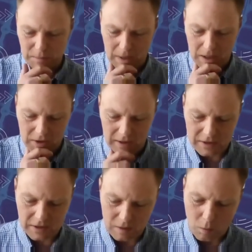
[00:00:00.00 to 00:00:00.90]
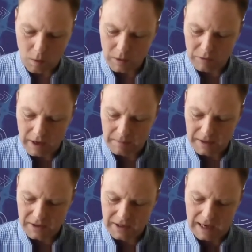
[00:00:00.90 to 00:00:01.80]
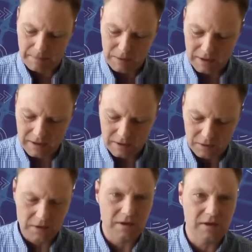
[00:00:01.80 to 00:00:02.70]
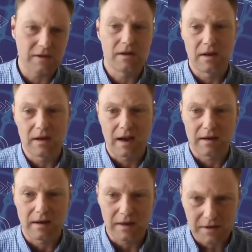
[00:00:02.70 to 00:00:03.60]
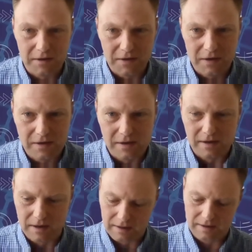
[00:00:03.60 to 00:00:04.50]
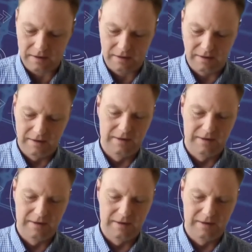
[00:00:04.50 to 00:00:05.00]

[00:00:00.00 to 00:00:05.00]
specialist, what would you recommend to captivate an audience, again, in less than 30 seconds?